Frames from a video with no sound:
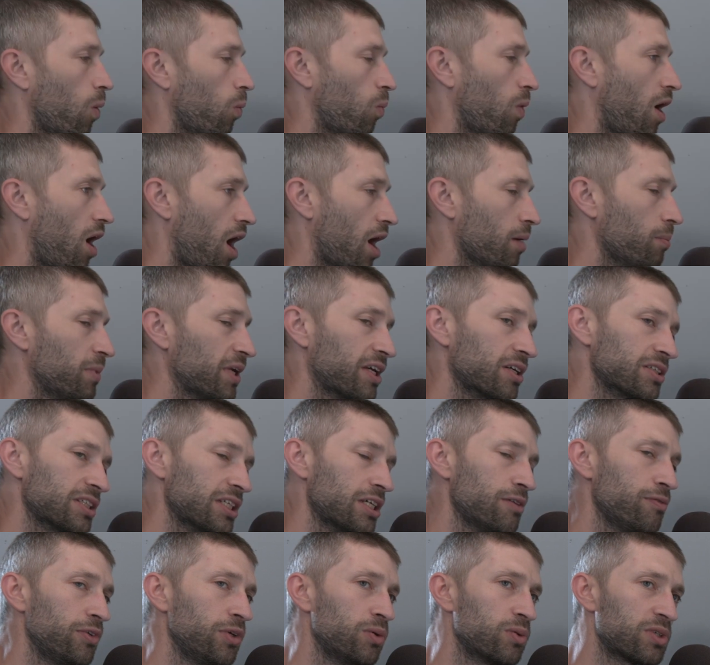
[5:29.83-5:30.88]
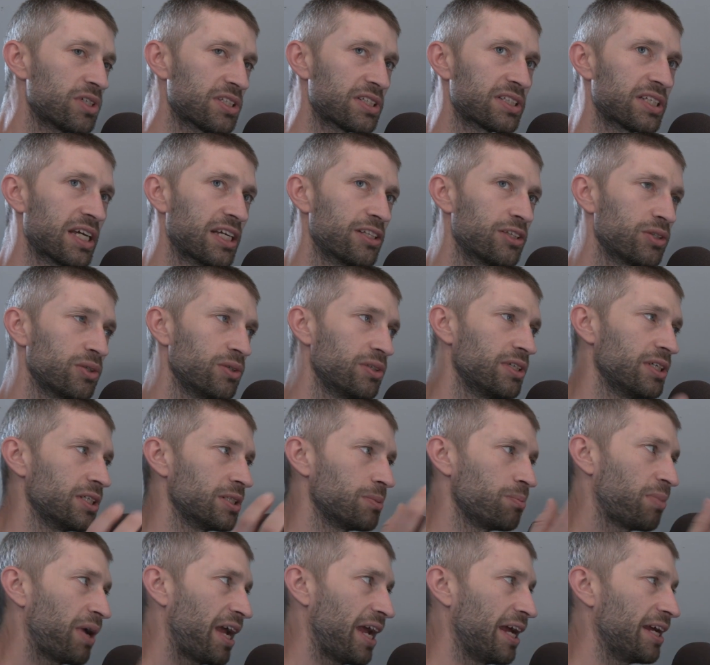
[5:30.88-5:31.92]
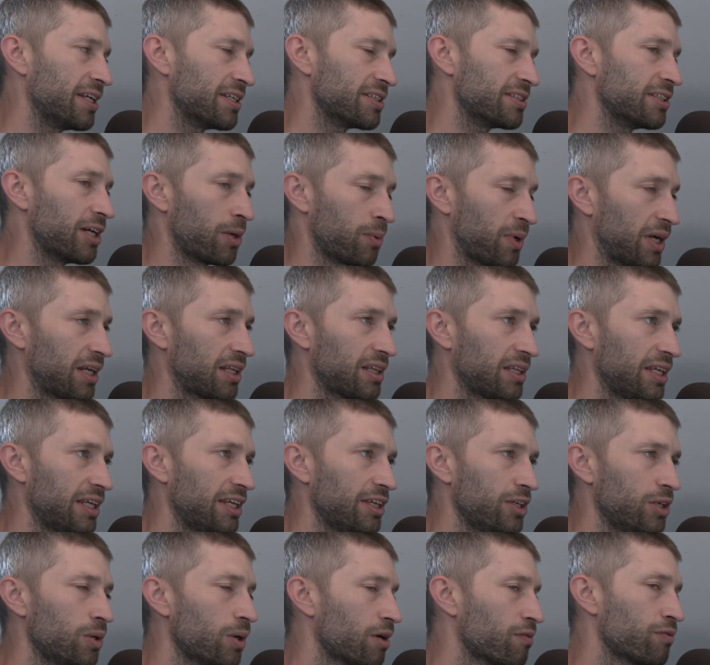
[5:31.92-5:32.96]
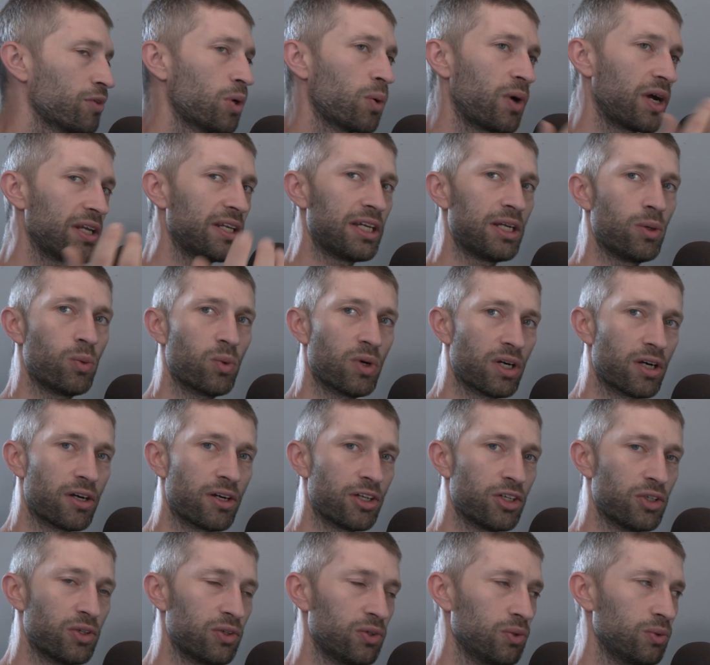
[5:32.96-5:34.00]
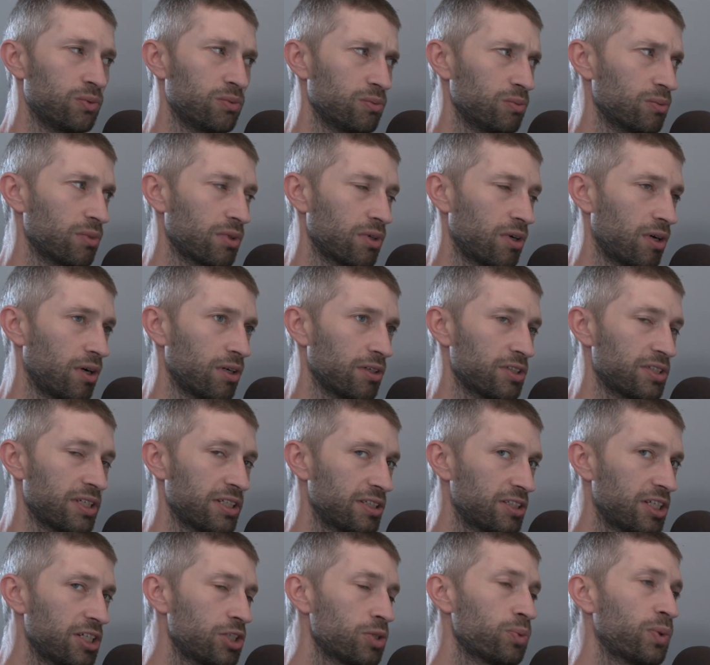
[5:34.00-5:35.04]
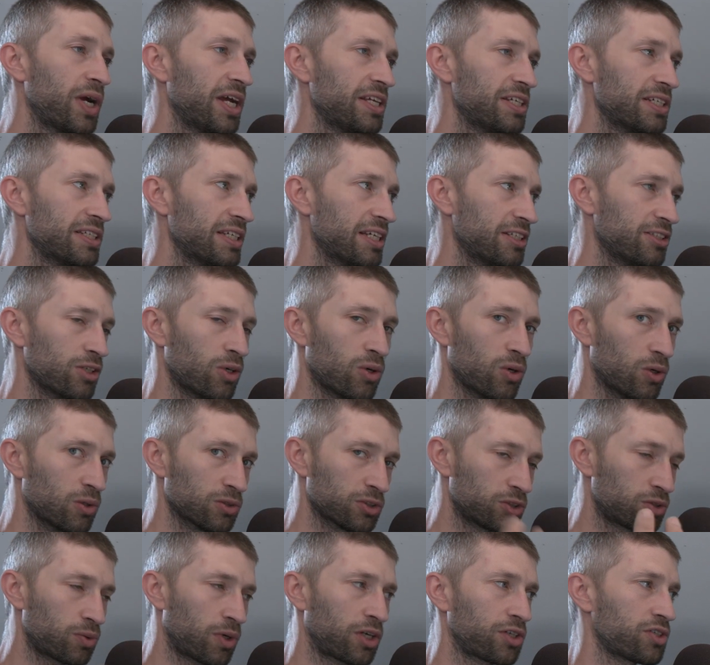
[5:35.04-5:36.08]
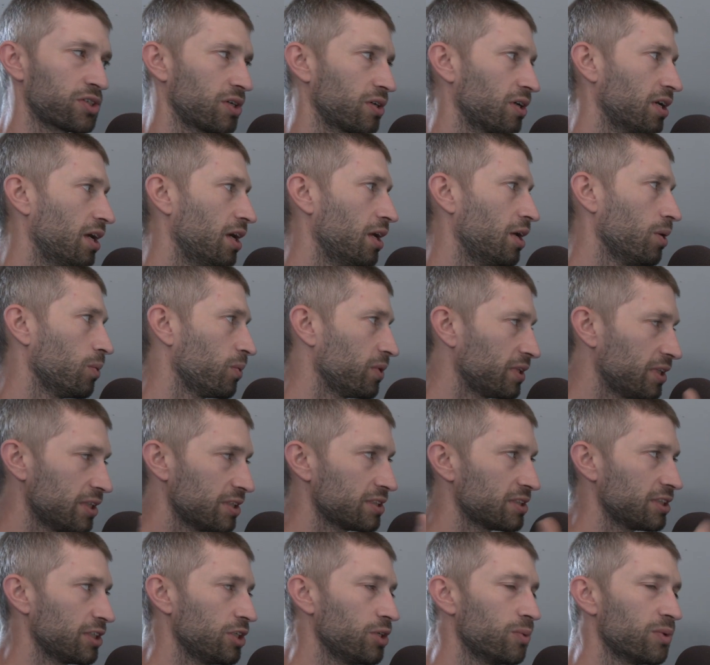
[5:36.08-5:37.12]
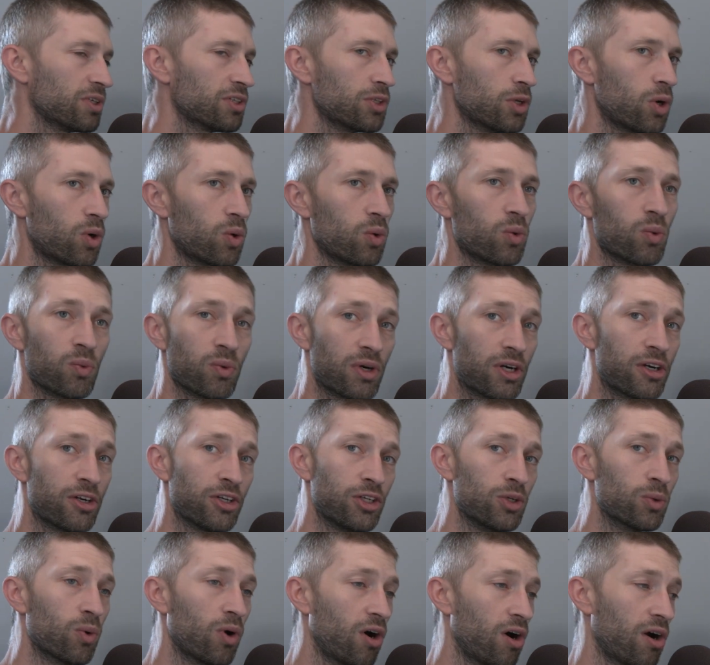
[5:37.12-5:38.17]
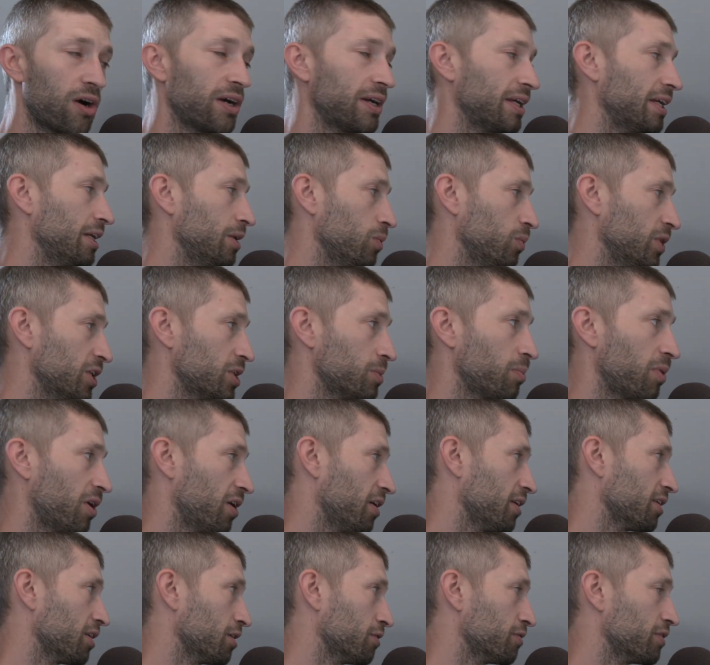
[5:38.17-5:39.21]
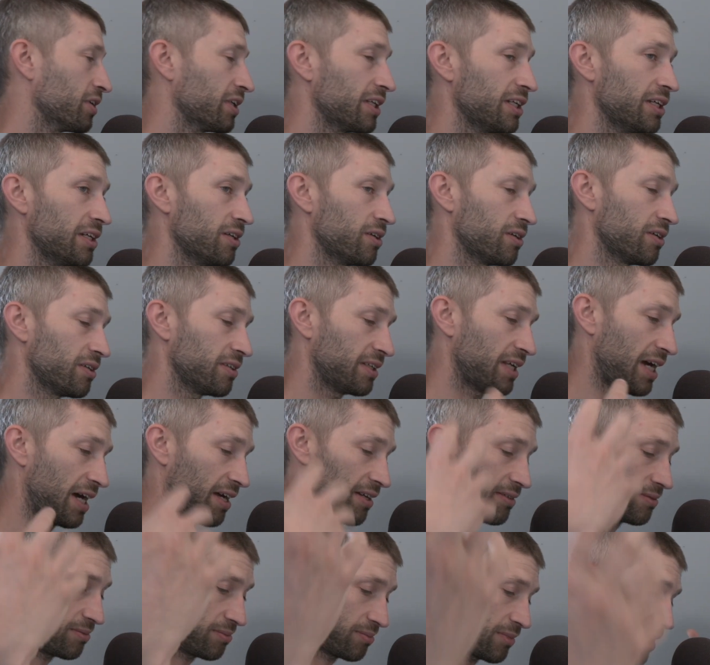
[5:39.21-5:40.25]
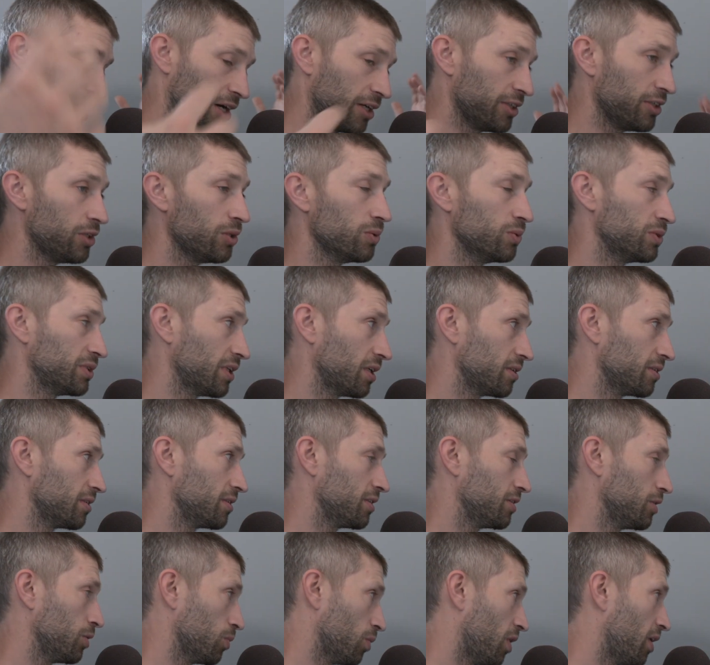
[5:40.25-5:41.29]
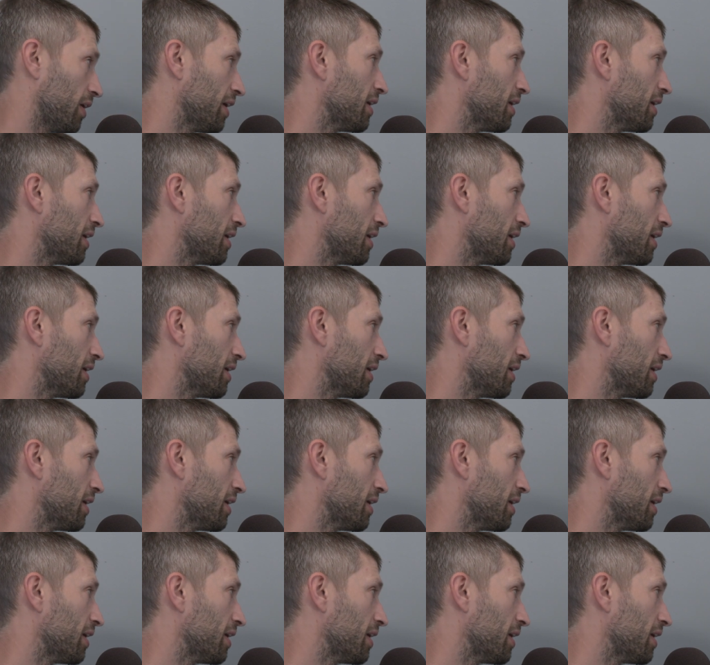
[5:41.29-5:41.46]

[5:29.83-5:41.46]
Why? Because if you were sent to this page directly, you have no idea where you are situated in the whole structure. With this, you will know where you are in which part of the gear that I use you are